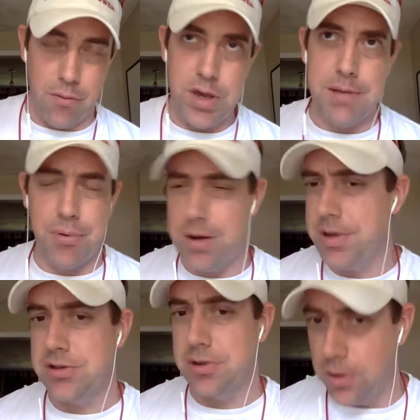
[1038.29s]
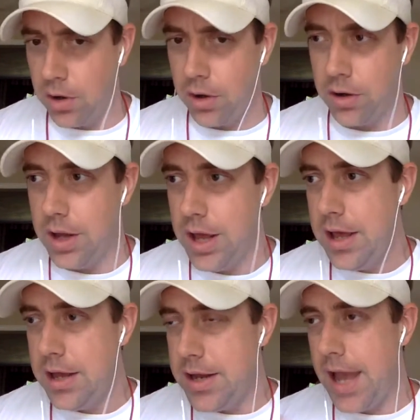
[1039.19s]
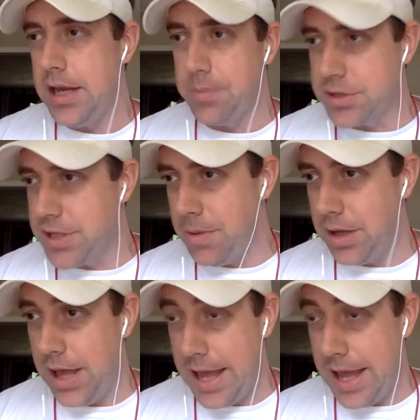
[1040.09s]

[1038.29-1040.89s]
We can pretty much learn 90% about